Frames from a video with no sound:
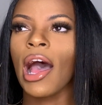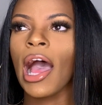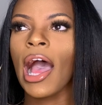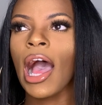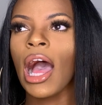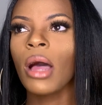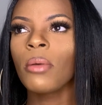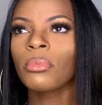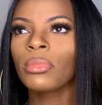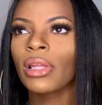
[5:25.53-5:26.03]

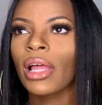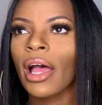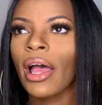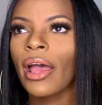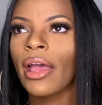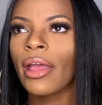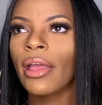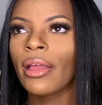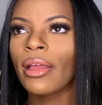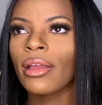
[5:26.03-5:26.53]
I'm
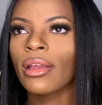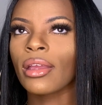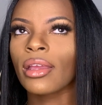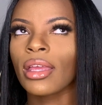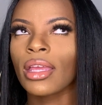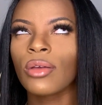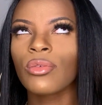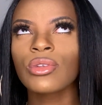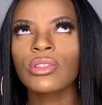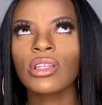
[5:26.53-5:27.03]
like,
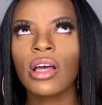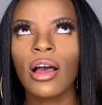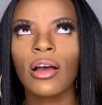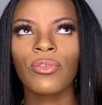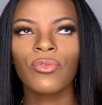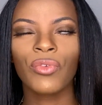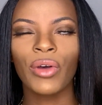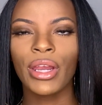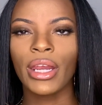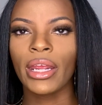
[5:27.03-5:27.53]
it was all
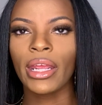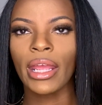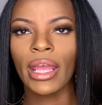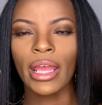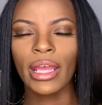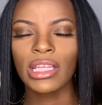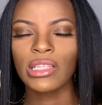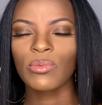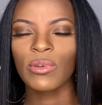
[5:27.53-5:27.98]
fun and games,